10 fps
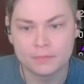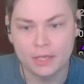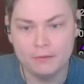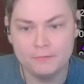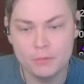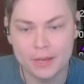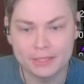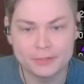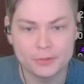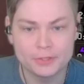If you
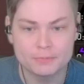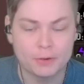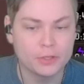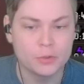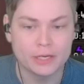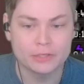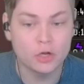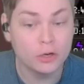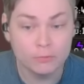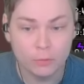melee during this part, you get a
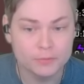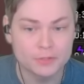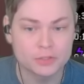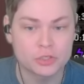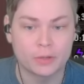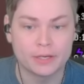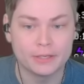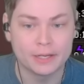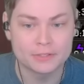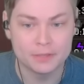ton of orbs on the
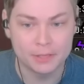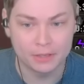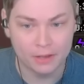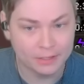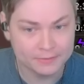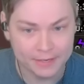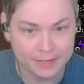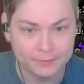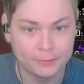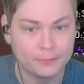screen. It's going to be a lot to
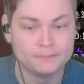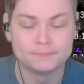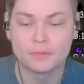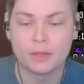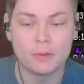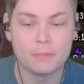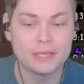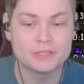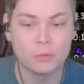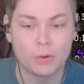handle. It
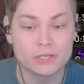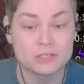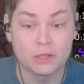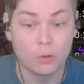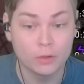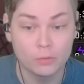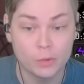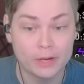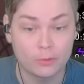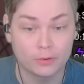makes it way slower and
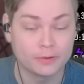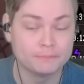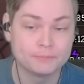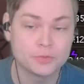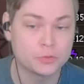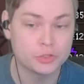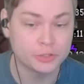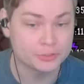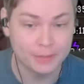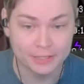way harder. So
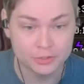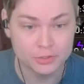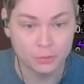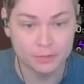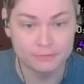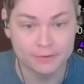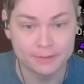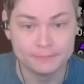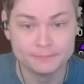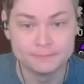just mage is totally fine.